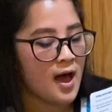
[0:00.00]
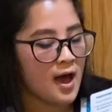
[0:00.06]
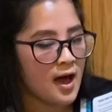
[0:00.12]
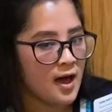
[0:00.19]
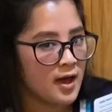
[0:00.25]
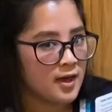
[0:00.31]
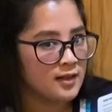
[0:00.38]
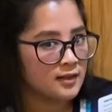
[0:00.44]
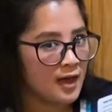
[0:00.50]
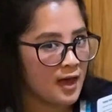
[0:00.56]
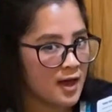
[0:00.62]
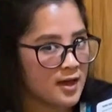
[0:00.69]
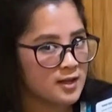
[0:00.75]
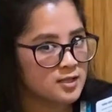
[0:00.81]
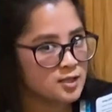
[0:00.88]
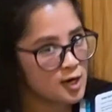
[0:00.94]
I
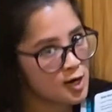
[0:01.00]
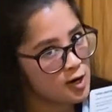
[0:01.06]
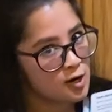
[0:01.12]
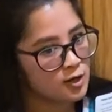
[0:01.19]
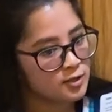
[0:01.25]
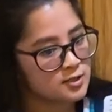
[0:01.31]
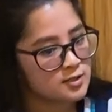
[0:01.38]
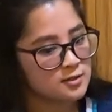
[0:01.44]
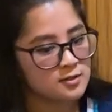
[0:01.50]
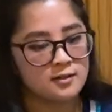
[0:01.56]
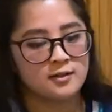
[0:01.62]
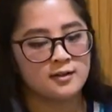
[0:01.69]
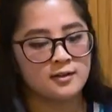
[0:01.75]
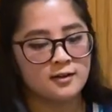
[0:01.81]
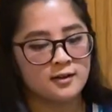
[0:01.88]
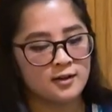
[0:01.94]
like
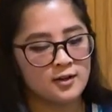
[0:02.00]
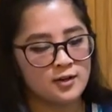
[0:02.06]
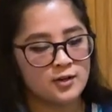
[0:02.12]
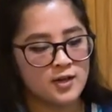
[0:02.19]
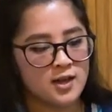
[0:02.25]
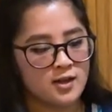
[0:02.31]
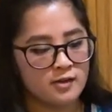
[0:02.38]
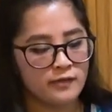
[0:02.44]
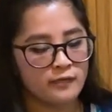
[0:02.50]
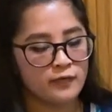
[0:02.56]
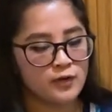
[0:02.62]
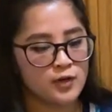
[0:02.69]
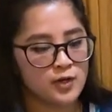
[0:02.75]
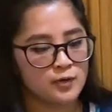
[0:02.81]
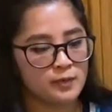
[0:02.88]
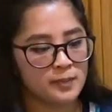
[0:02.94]
turtles. Okay, and if
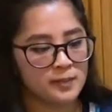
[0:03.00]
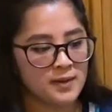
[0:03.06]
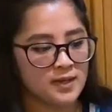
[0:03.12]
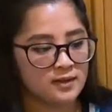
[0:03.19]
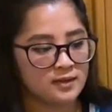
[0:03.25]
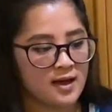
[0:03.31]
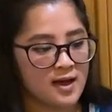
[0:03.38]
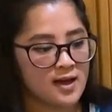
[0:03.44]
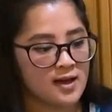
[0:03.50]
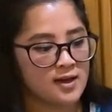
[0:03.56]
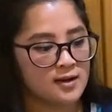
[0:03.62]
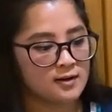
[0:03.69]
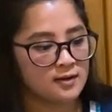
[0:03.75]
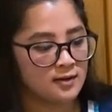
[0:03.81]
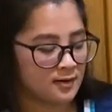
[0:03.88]
you can repeat that.